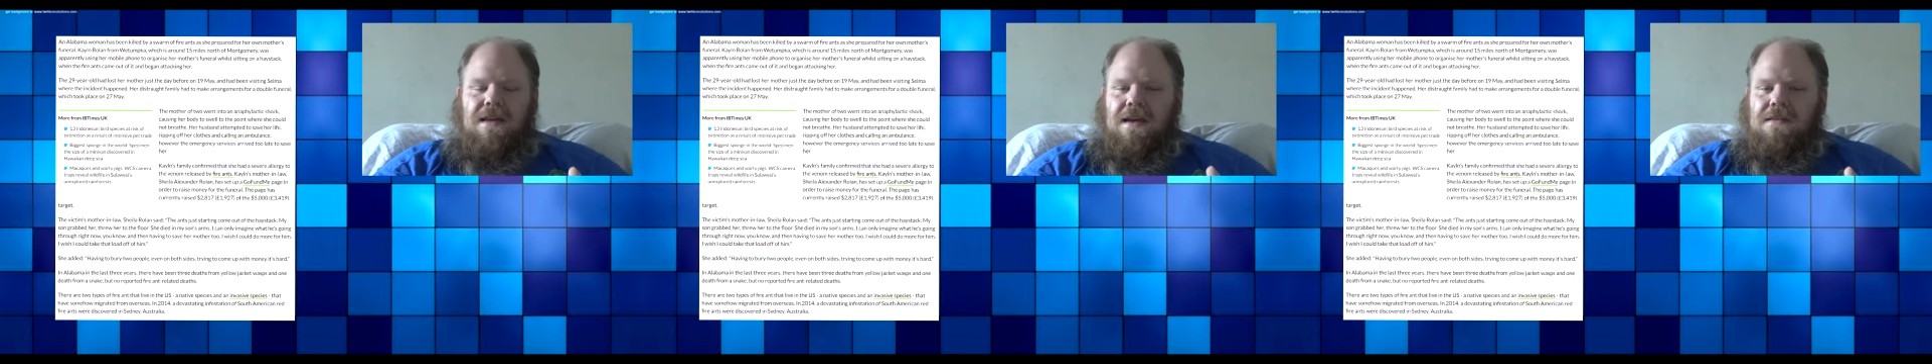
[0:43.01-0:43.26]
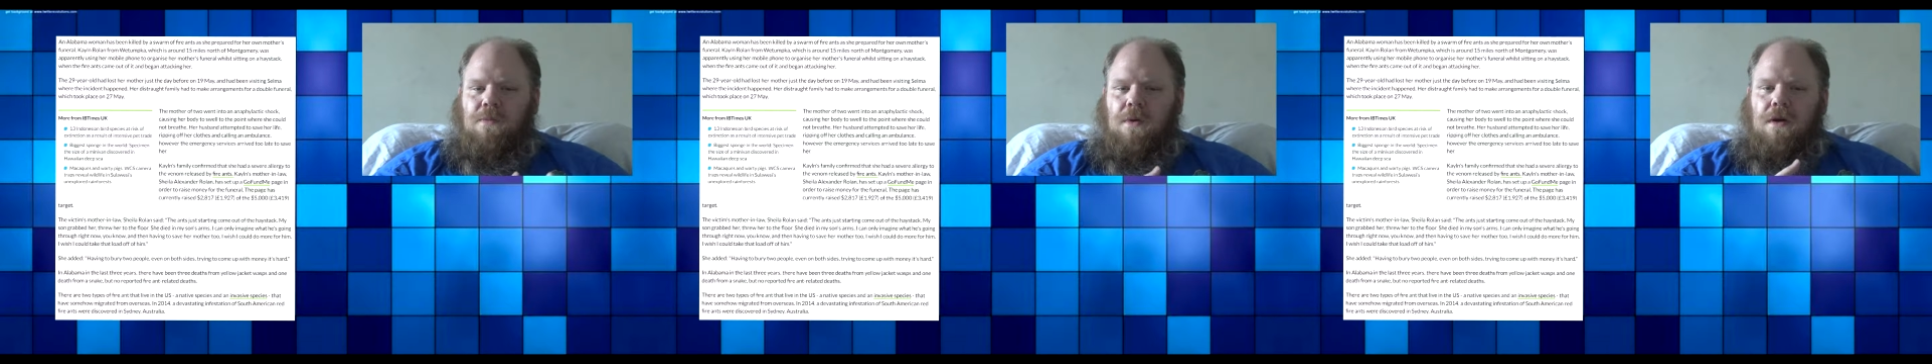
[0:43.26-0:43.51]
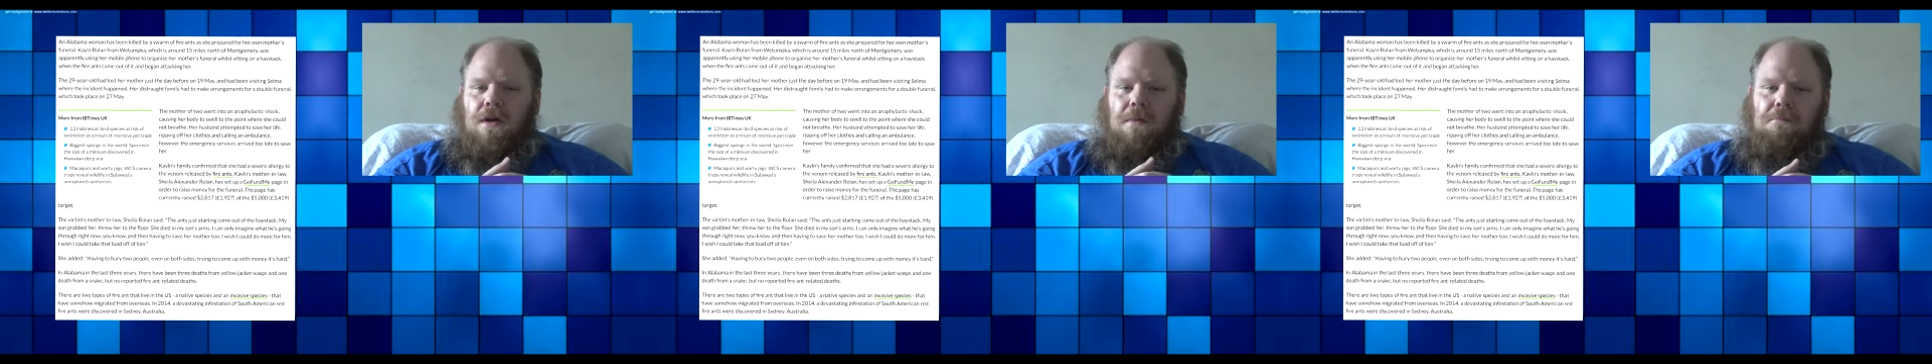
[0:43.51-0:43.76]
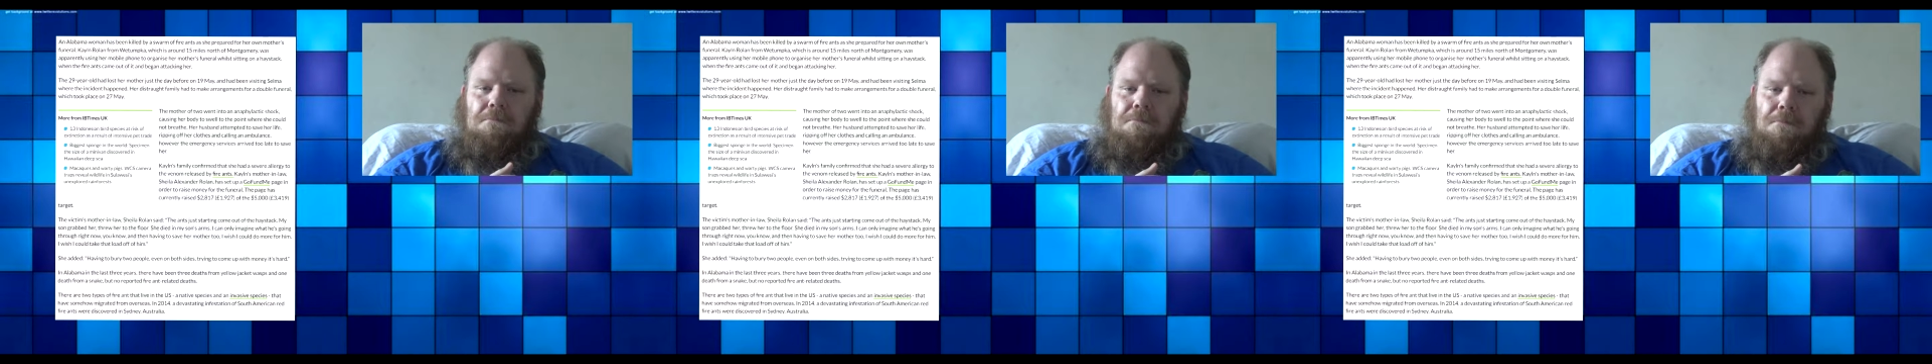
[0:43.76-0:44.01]
as where
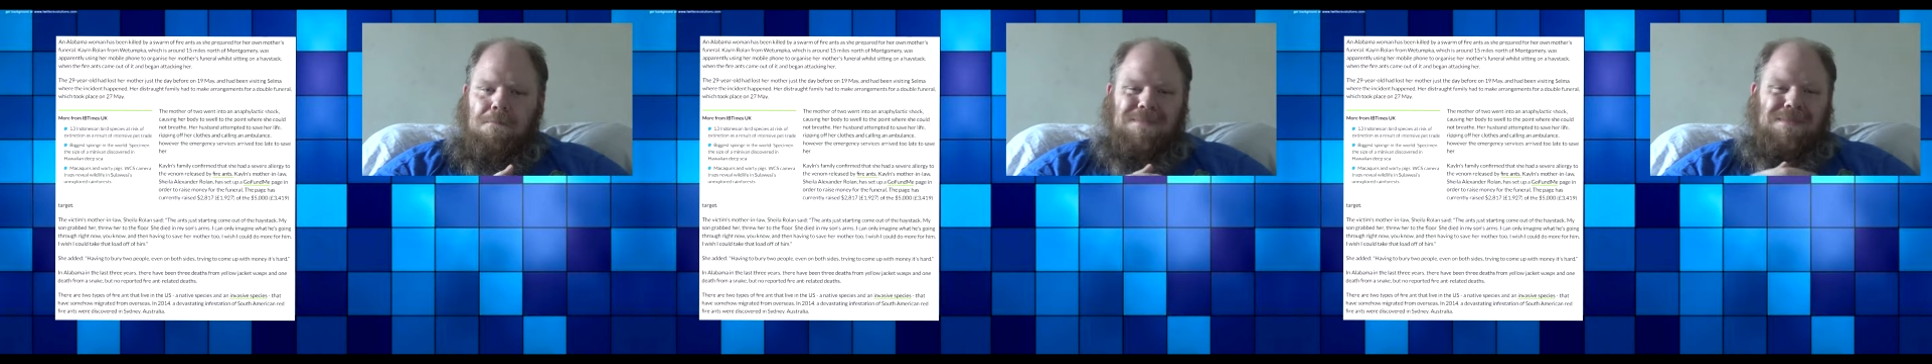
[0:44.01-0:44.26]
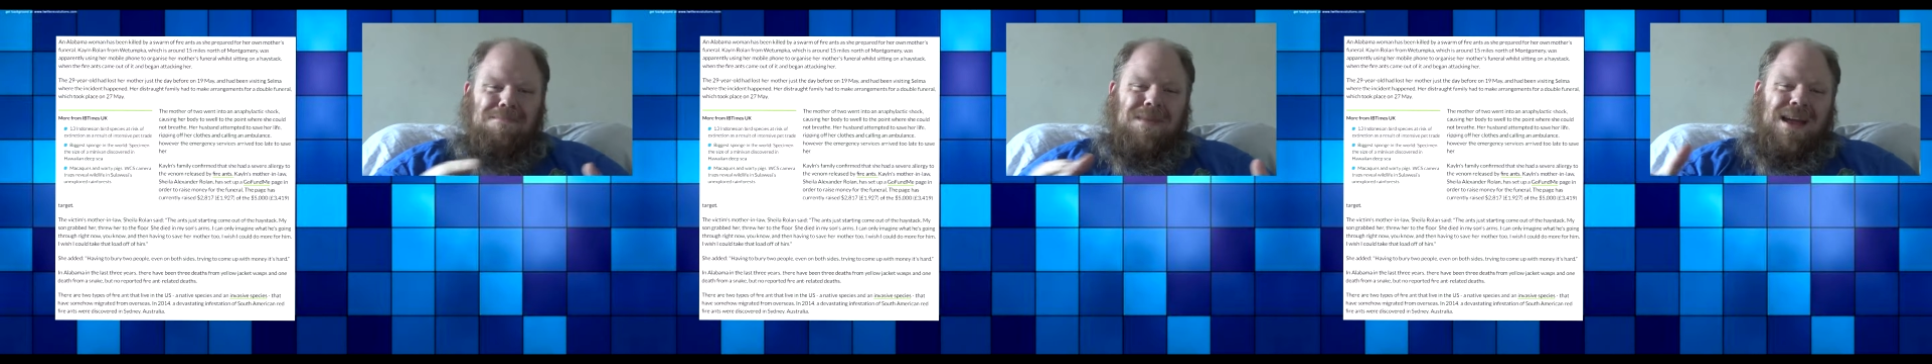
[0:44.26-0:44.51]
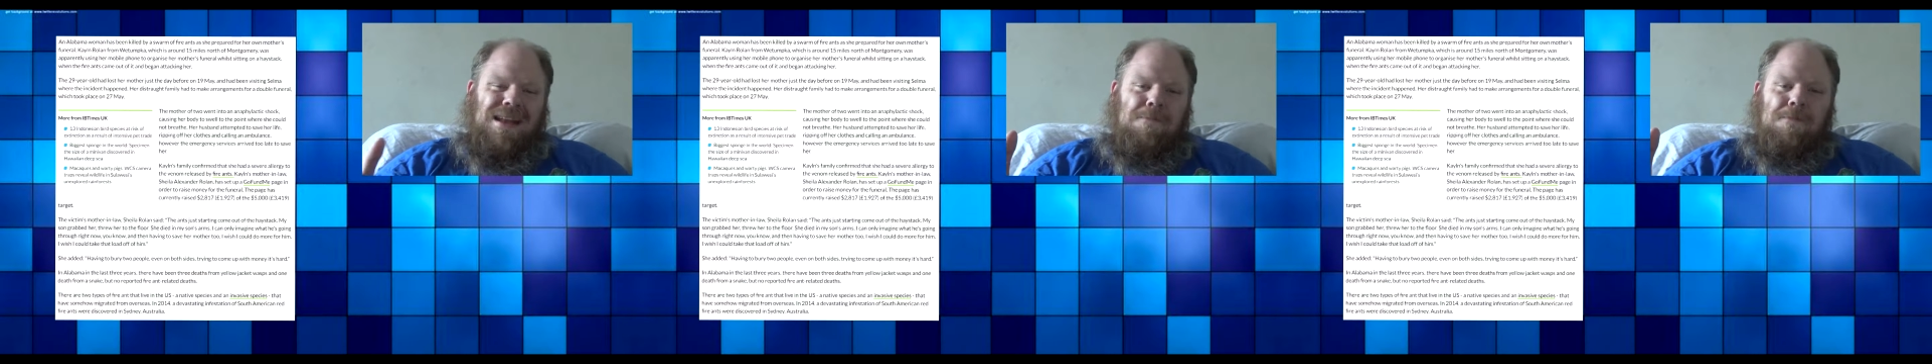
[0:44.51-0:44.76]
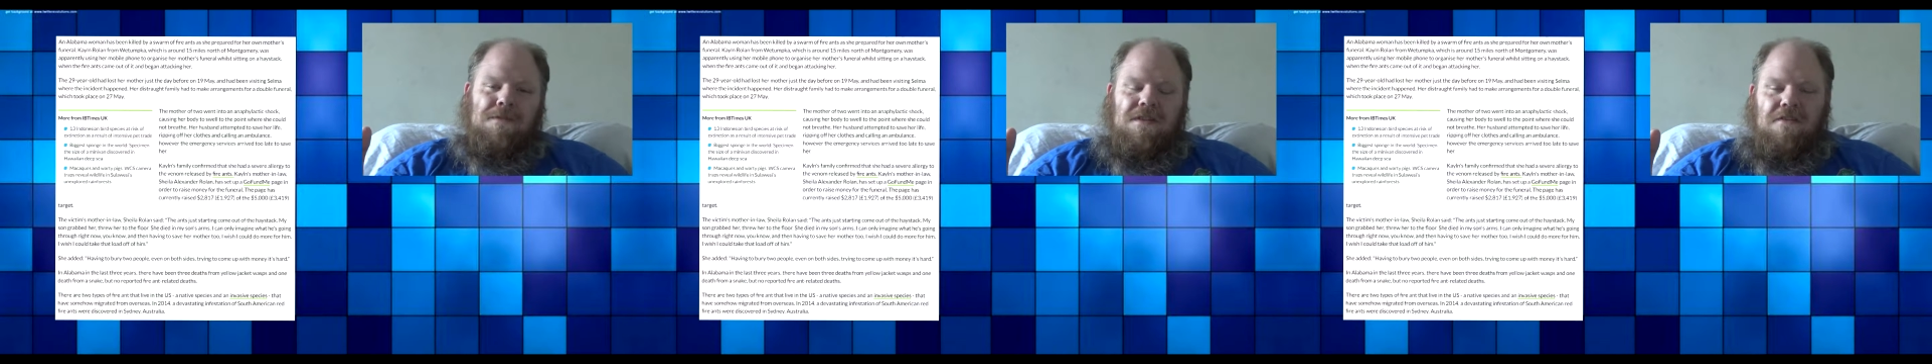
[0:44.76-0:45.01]

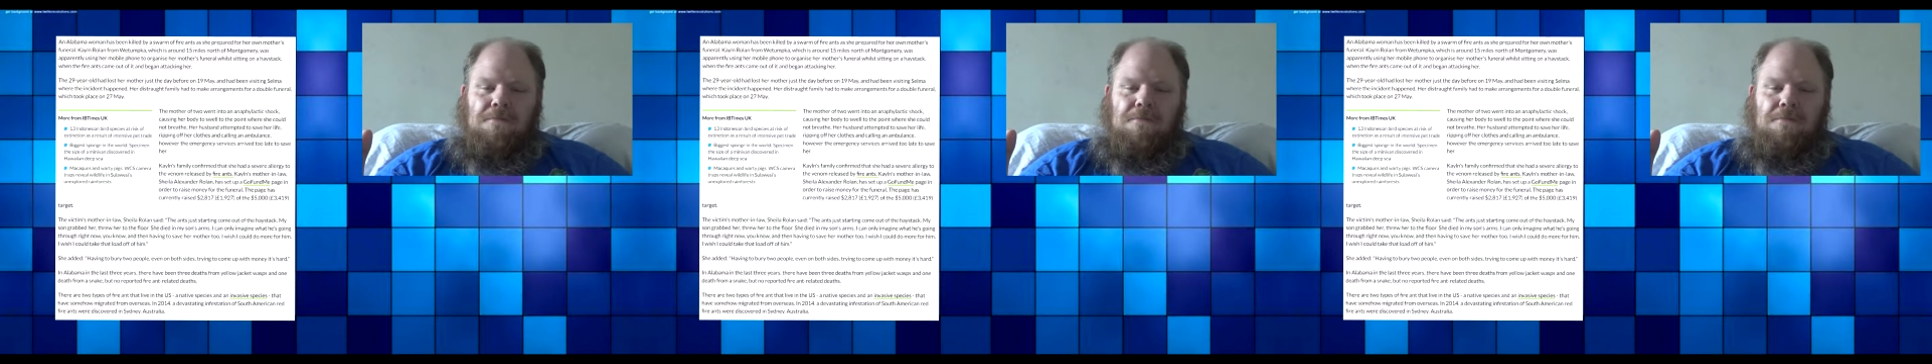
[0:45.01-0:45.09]
90%